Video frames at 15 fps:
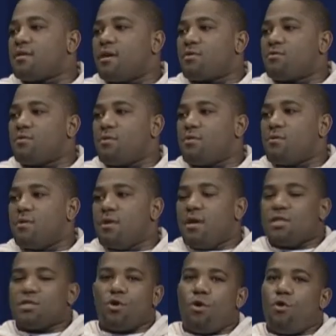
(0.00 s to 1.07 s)
Like you know,
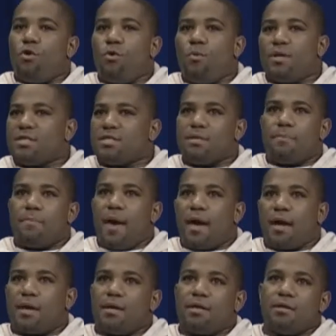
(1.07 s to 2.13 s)
so I always sit
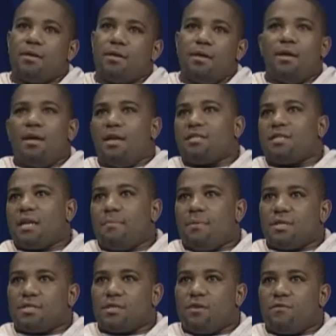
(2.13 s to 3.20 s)
back and and say to
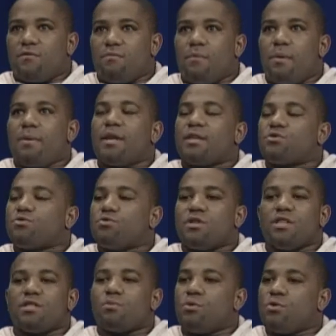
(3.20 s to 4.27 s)
myself, remember that two
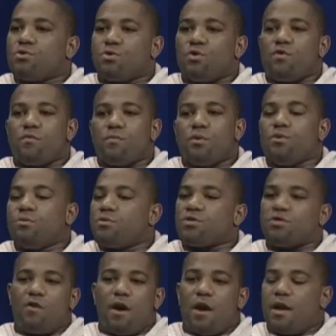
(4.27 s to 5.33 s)
years when you was off, when you was
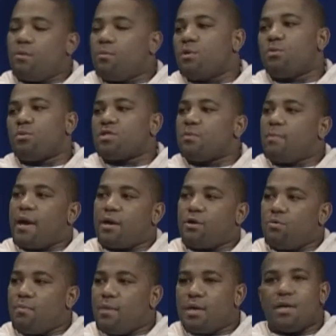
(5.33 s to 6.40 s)
crying, when you wasn't making
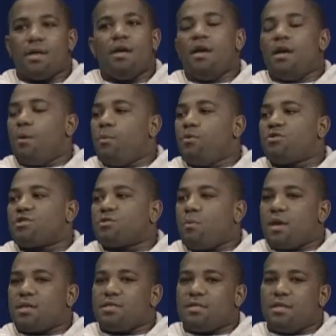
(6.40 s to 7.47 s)
no money, and when you just
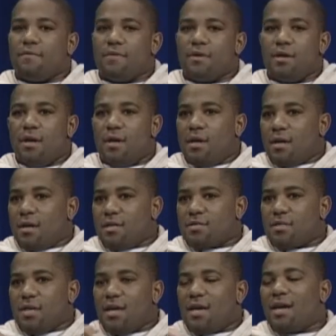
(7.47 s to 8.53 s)
watching TV,
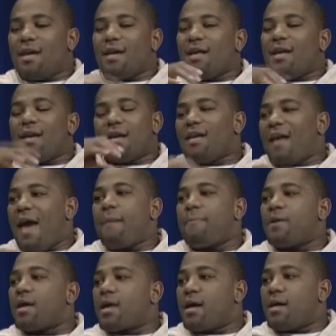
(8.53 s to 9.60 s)
because it could it could
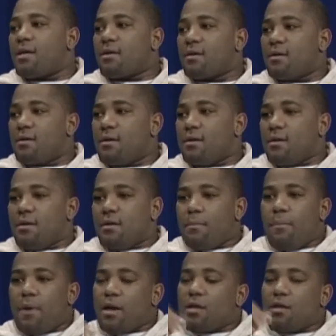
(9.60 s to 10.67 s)
happen again,
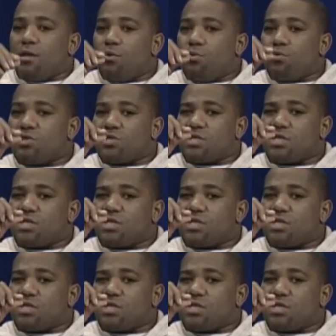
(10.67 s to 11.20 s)
by the little